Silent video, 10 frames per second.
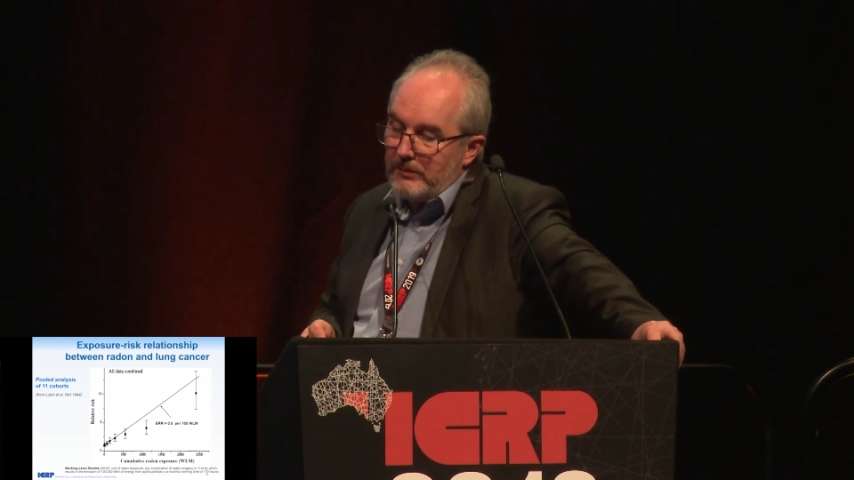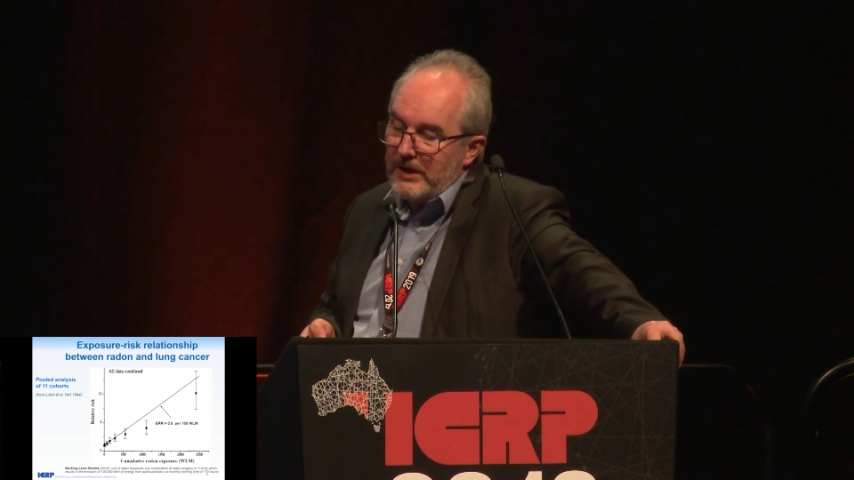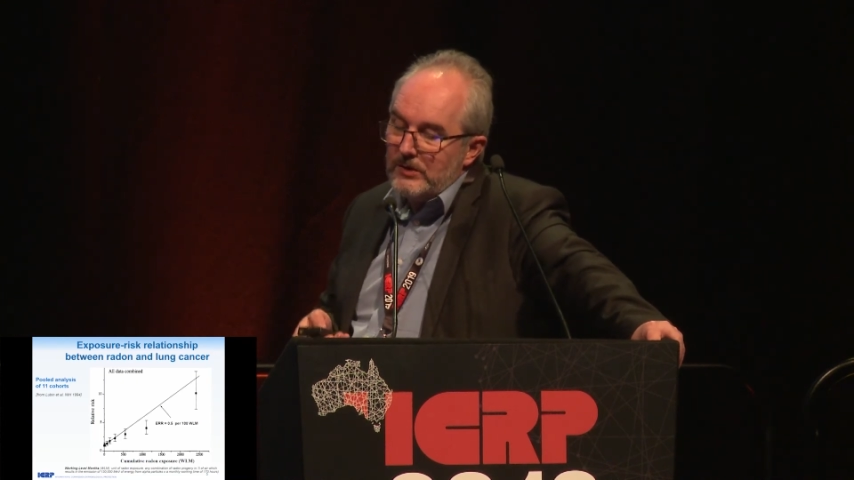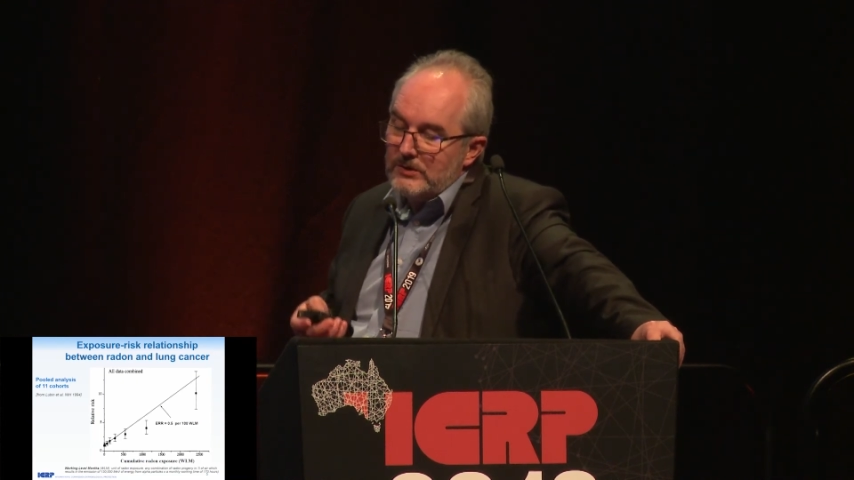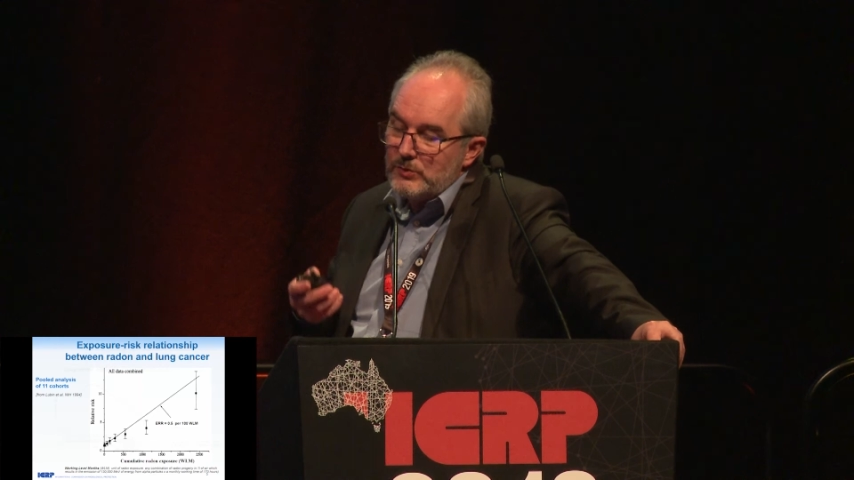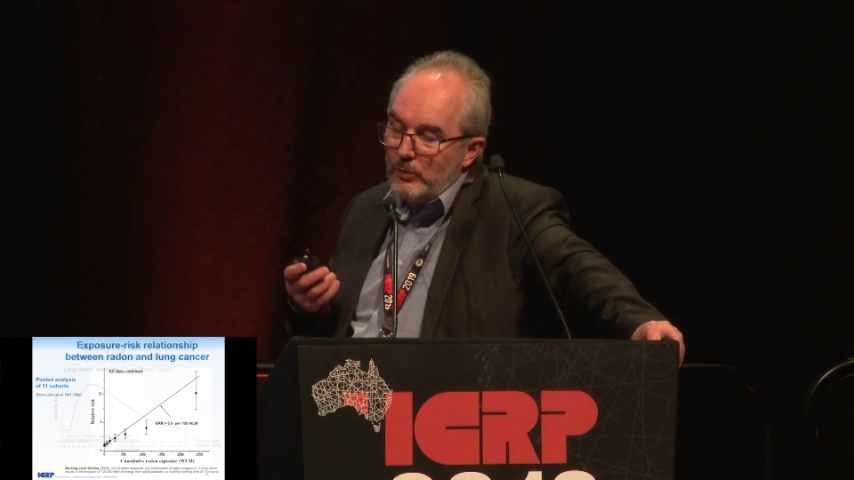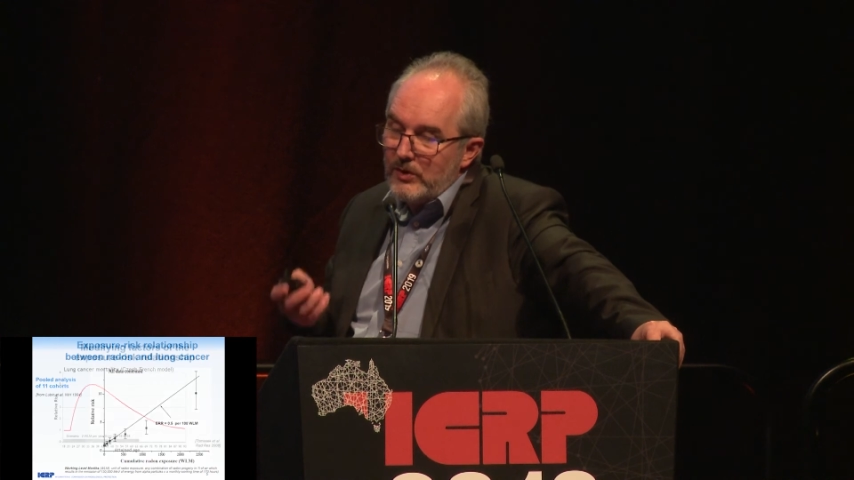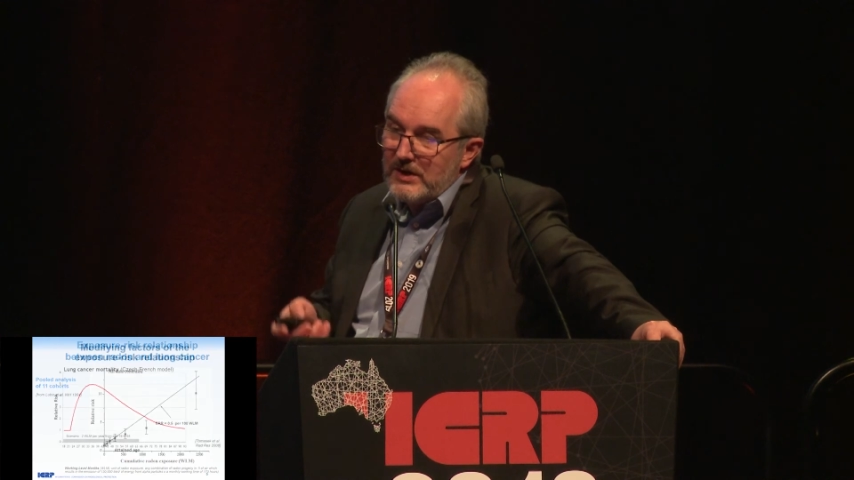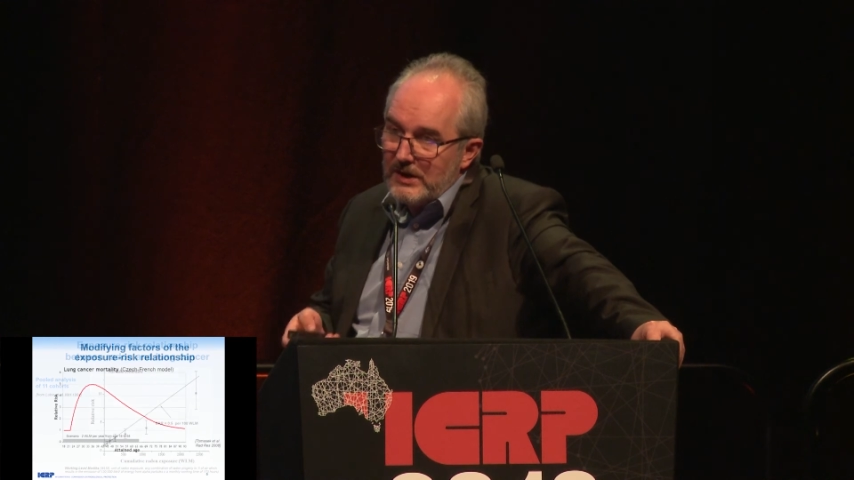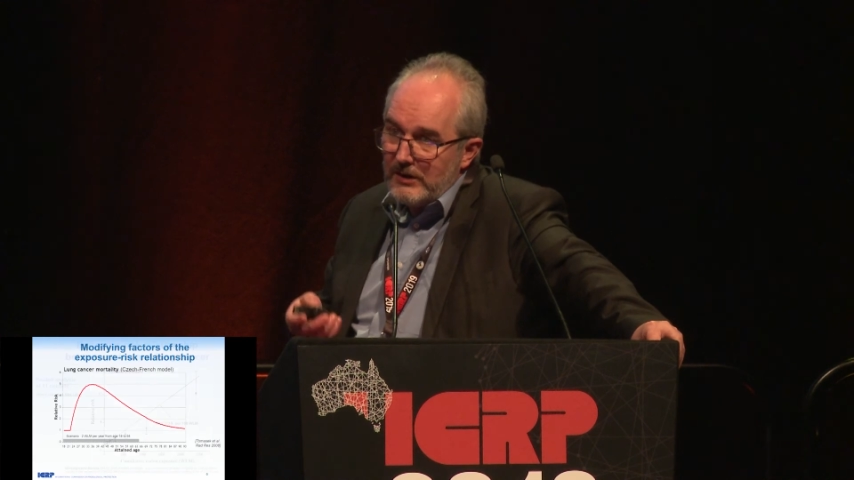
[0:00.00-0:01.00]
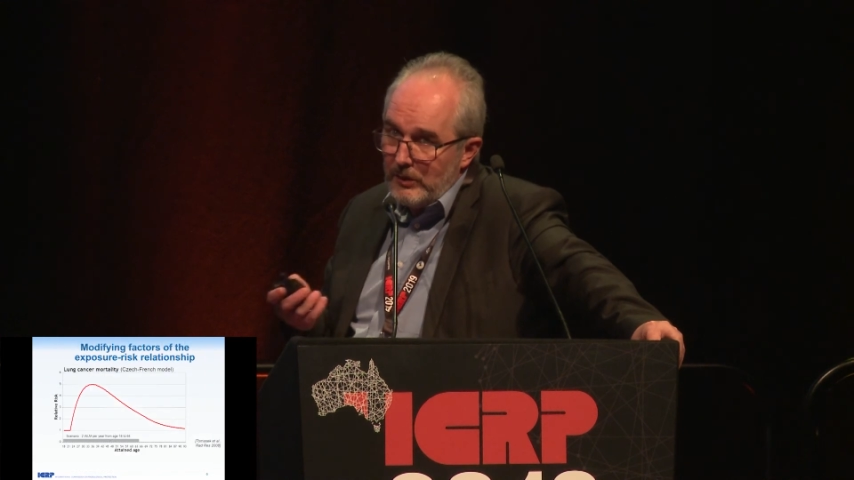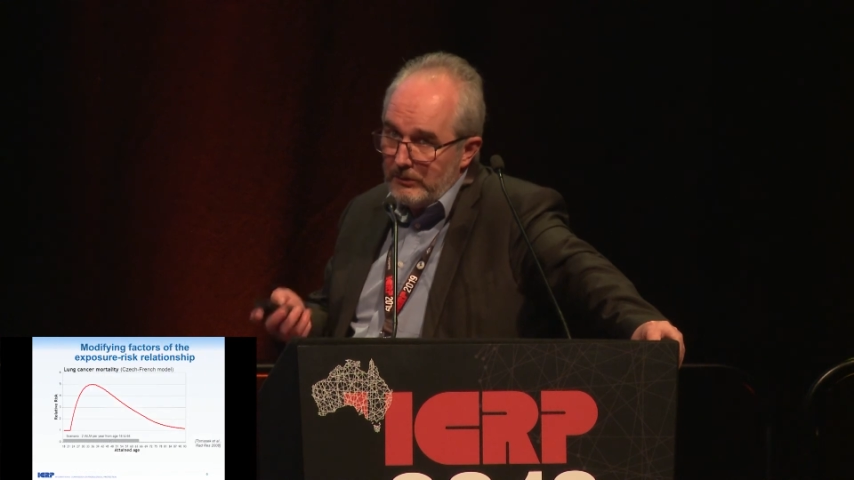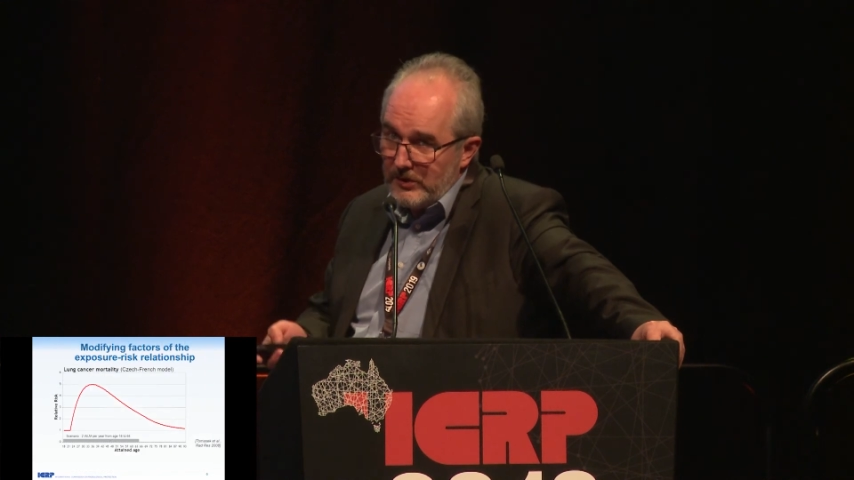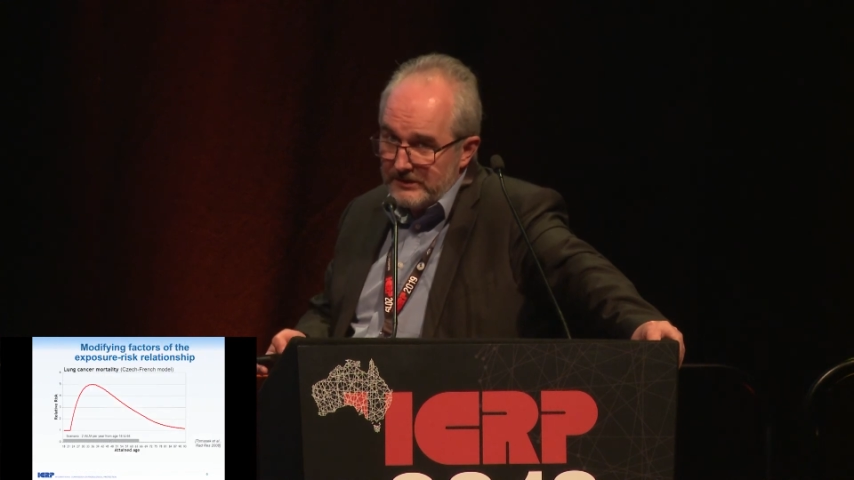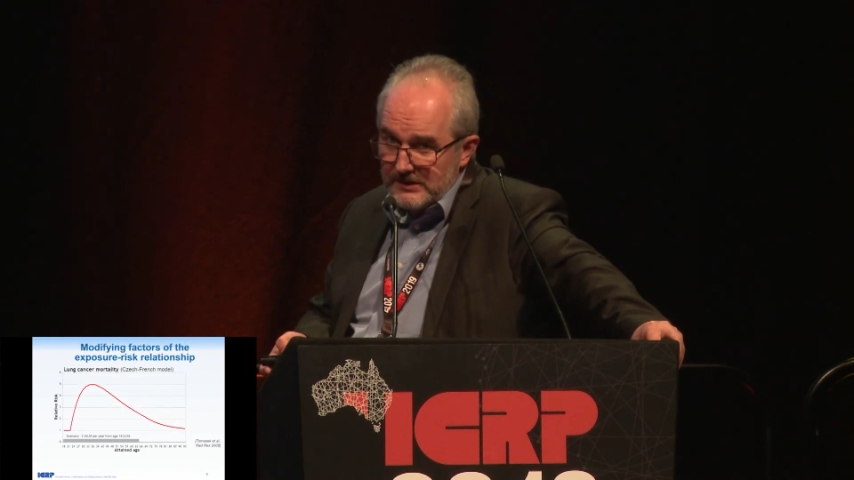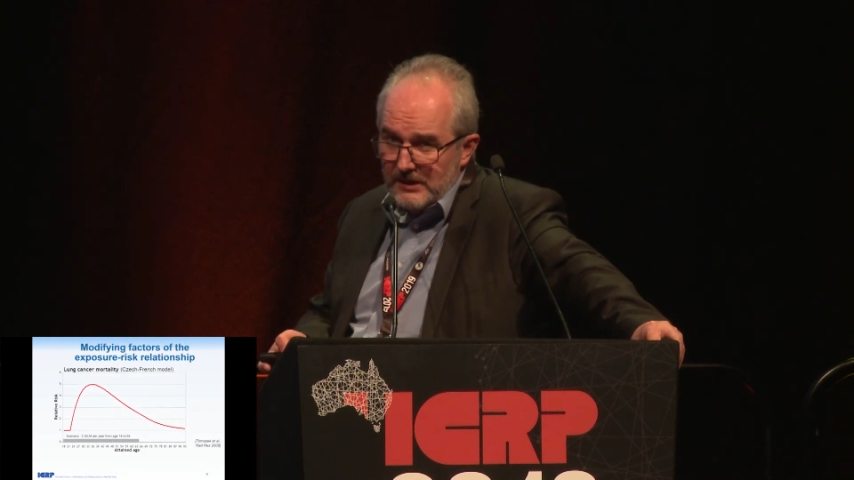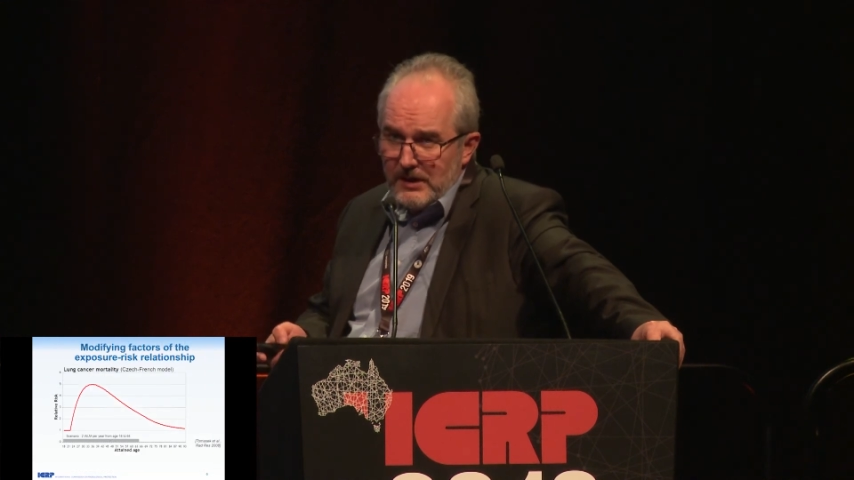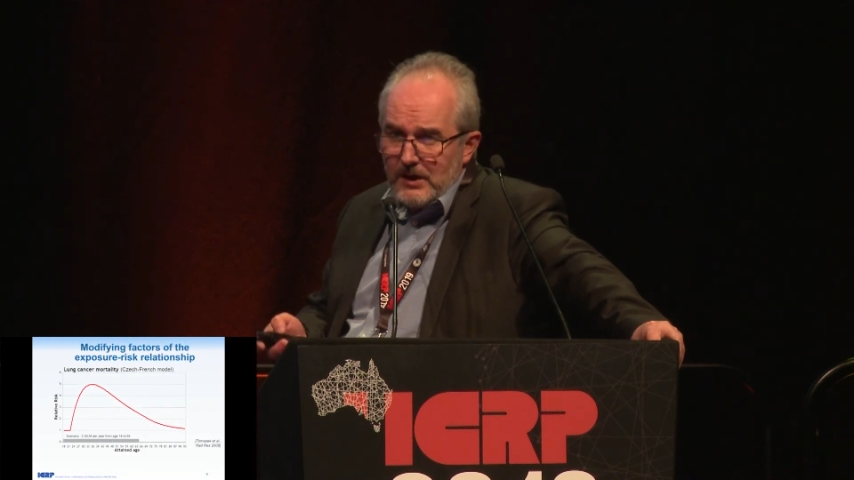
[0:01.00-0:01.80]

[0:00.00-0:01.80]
miners, working level months,